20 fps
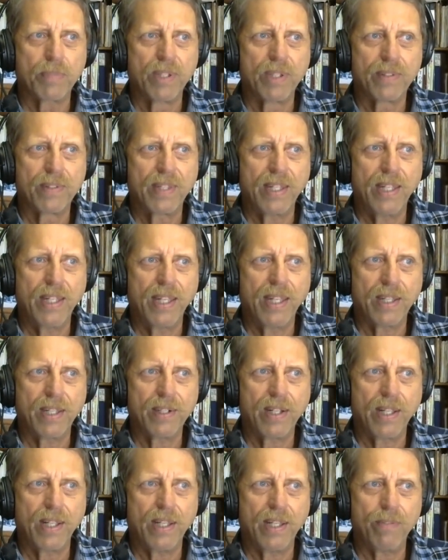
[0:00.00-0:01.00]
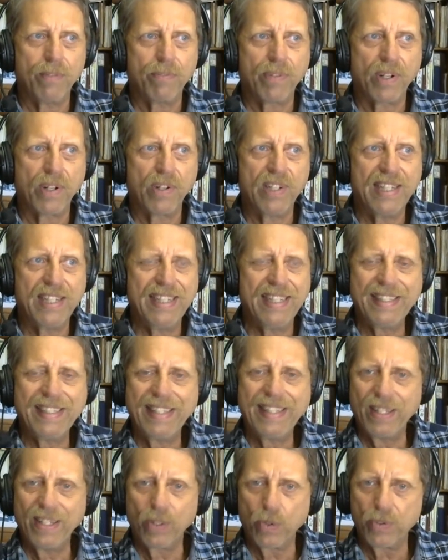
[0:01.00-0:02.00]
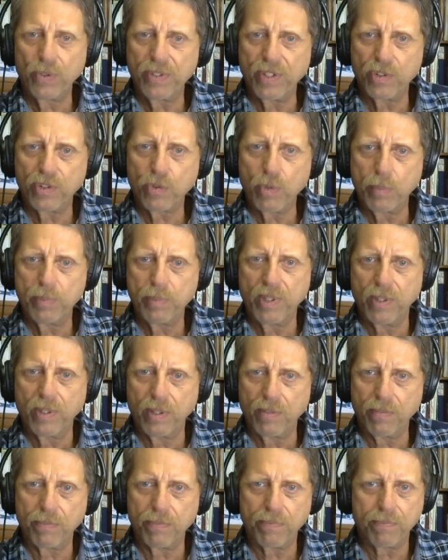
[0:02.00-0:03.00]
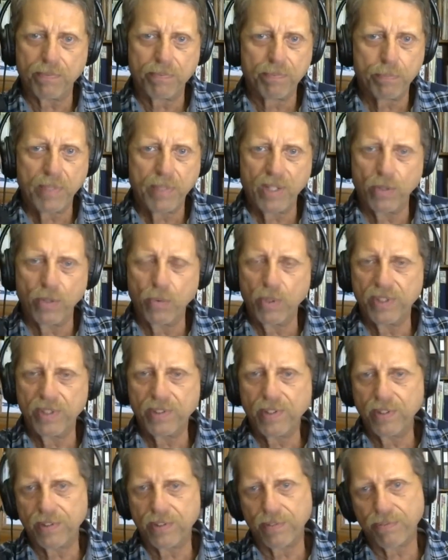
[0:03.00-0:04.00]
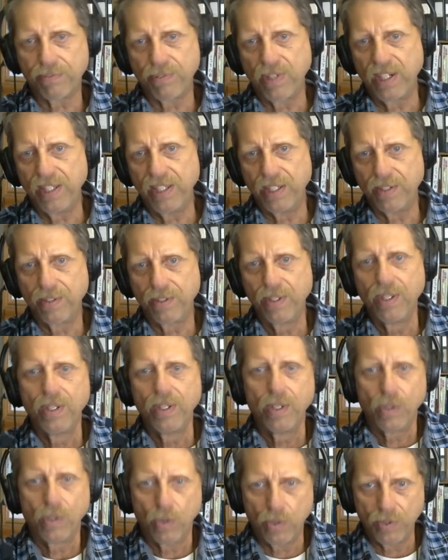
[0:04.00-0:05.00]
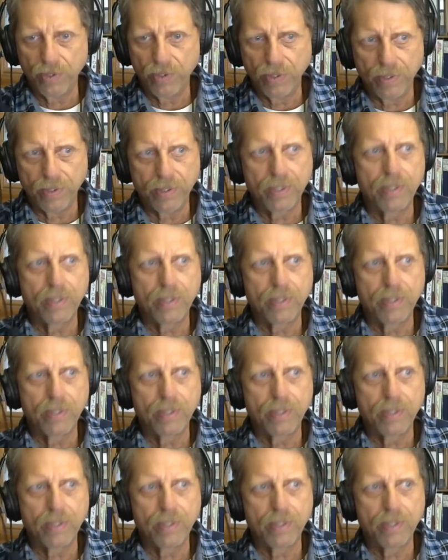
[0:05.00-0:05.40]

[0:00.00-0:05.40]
they had a very detailed description of paranoid schizophrenia on,